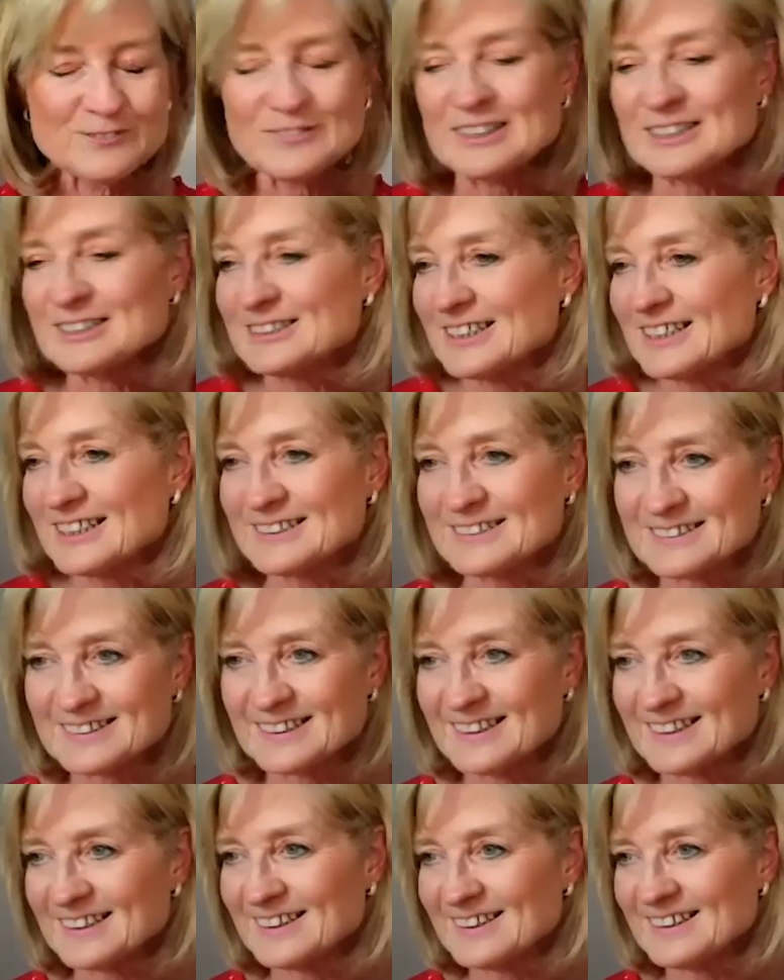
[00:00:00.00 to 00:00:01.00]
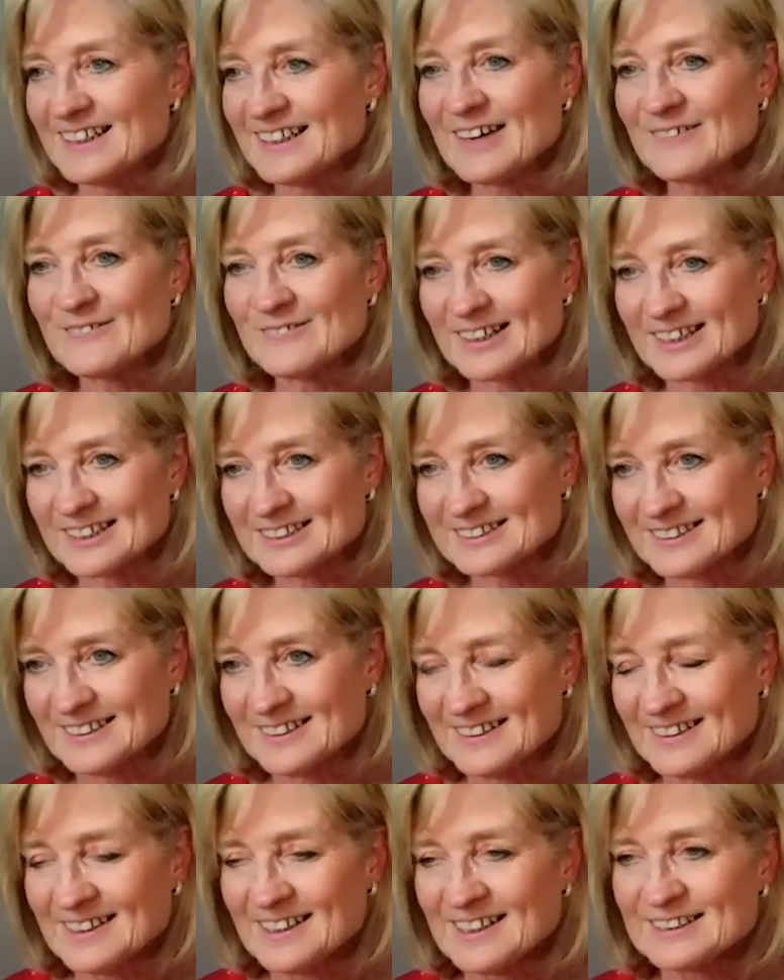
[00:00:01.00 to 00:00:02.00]
Fantastic. Love it.
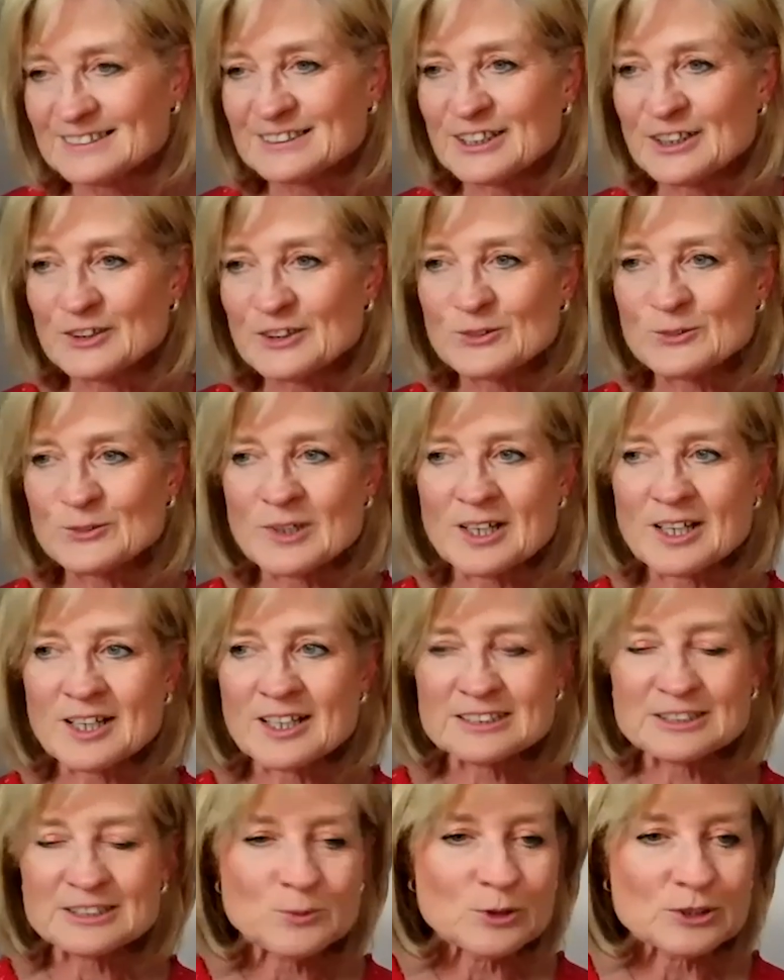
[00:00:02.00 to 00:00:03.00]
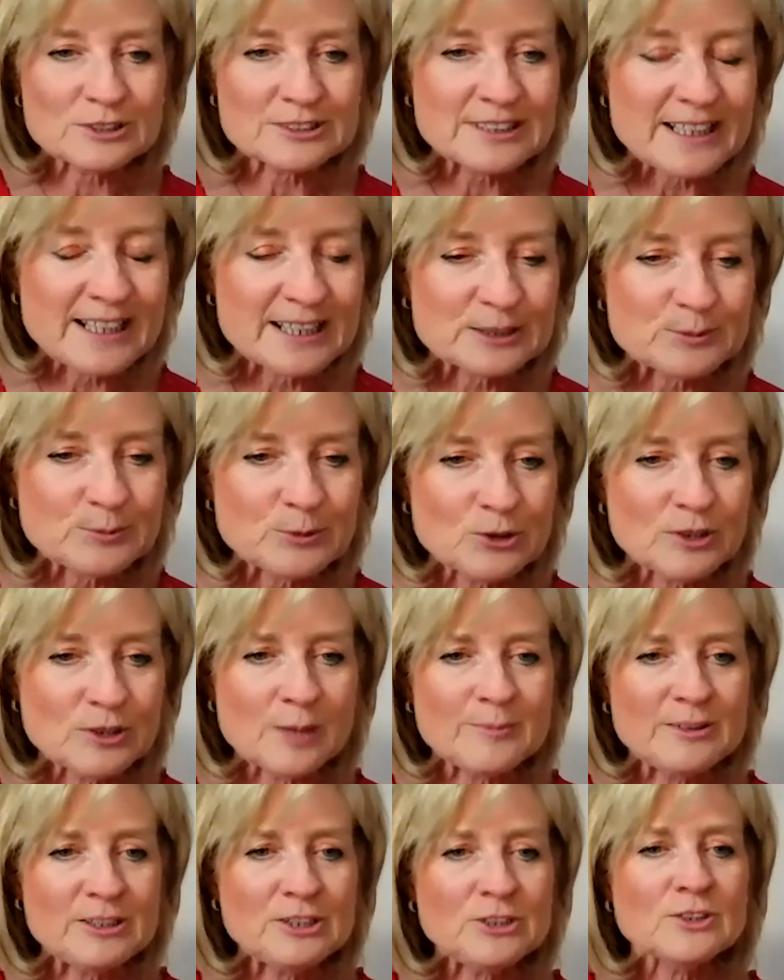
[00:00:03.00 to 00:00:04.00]
So what's next? More,
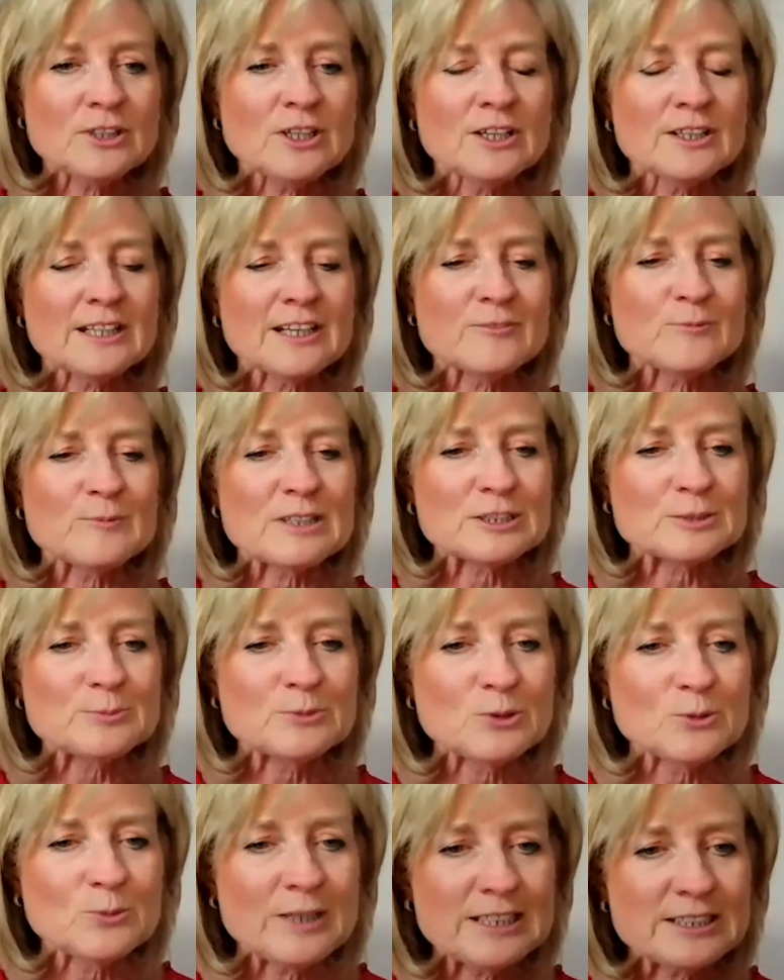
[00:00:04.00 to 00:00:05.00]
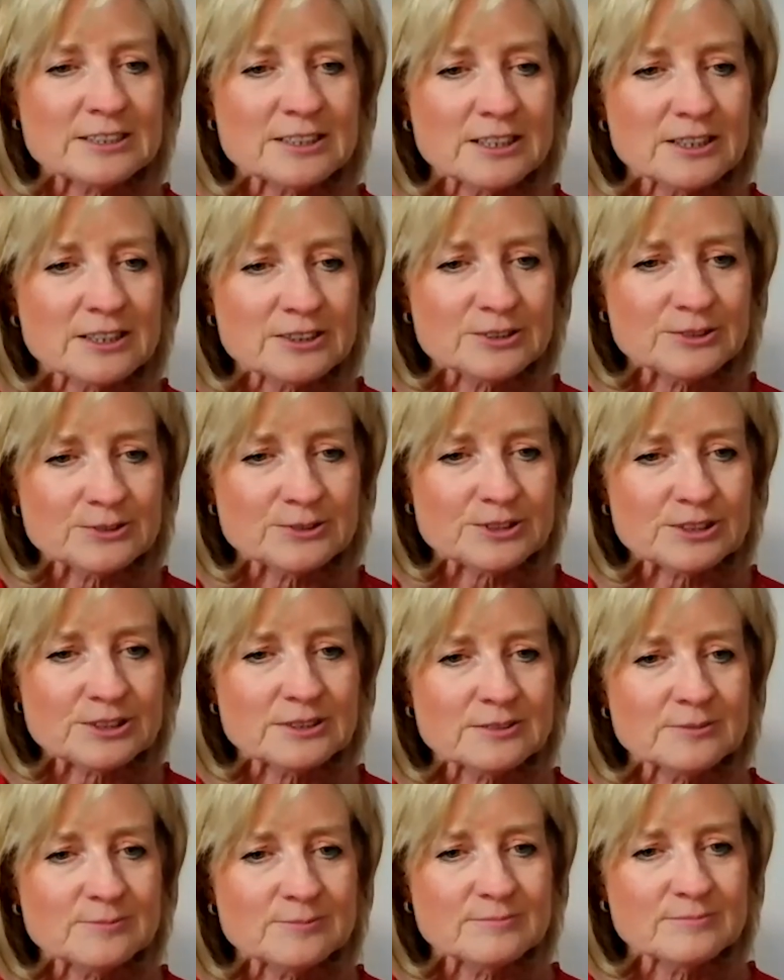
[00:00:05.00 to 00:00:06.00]
I mean, you can't have much more weight to
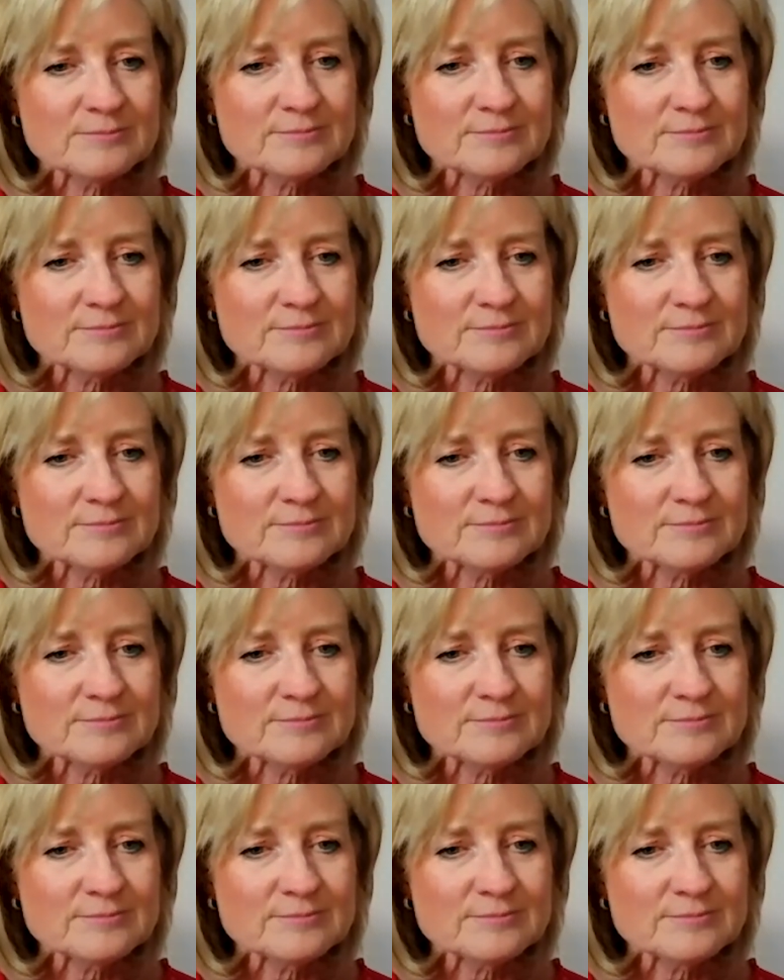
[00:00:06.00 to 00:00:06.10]
lose.